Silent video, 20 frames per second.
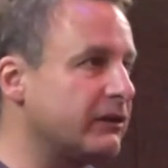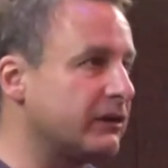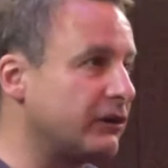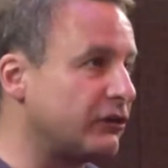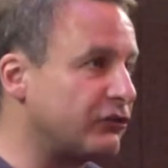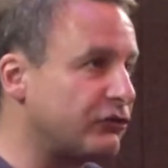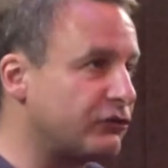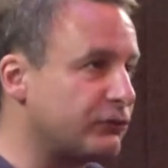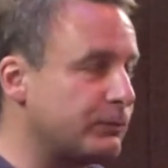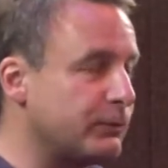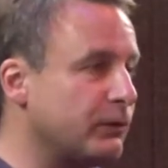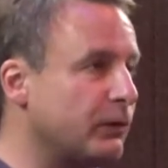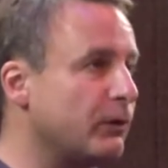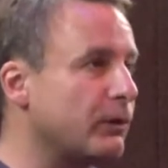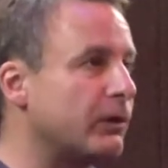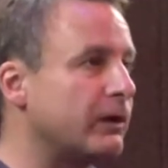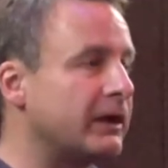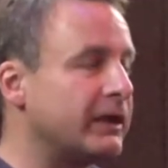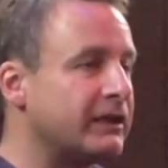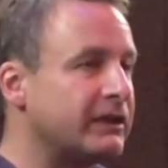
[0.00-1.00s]
and
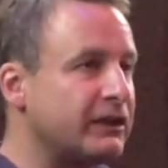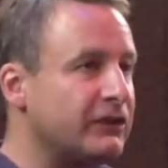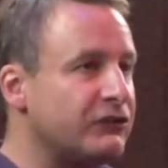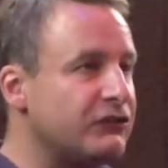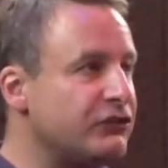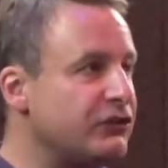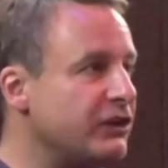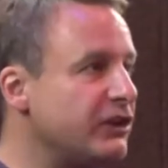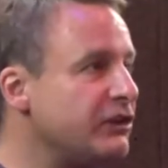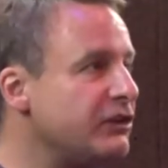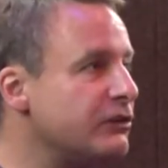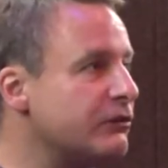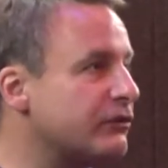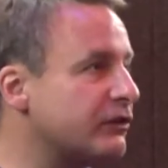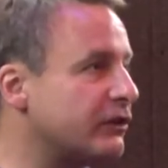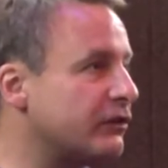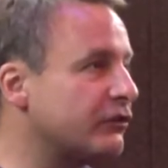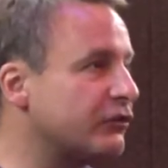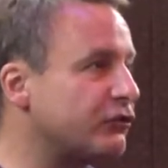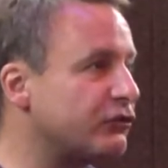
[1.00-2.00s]
explore and continue to
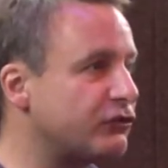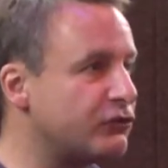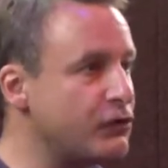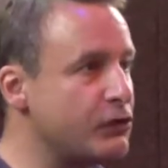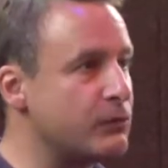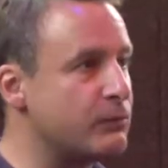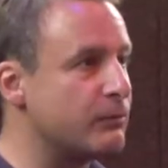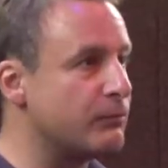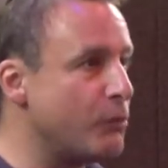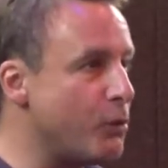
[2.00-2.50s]
consume